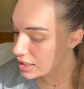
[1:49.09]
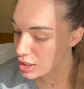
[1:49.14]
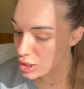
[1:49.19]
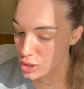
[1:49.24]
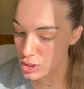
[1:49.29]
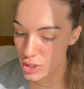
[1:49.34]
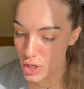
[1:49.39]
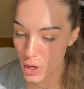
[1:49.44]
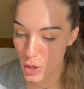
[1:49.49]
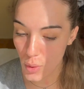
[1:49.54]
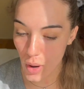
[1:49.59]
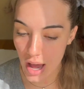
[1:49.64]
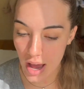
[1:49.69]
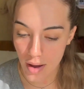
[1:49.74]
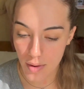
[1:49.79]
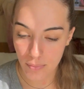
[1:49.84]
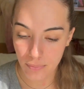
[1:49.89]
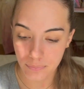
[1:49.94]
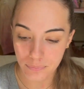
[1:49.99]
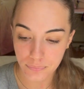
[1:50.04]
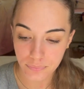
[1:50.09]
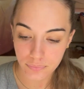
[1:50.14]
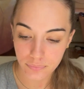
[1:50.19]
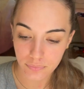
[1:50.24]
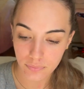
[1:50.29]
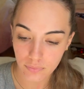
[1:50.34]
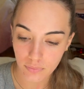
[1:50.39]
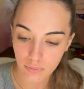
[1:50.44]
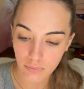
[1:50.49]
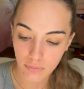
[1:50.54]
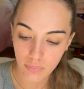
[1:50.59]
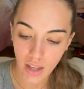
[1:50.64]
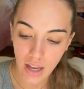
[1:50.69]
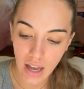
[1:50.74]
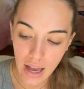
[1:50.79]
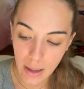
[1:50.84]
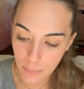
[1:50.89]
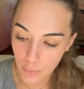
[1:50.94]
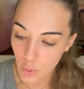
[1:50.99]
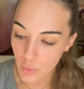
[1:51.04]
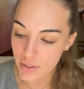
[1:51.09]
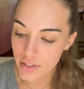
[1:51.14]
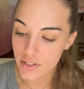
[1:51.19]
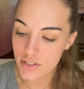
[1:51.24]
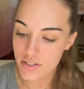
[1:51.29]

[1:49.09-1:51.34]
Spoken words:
So I'm going to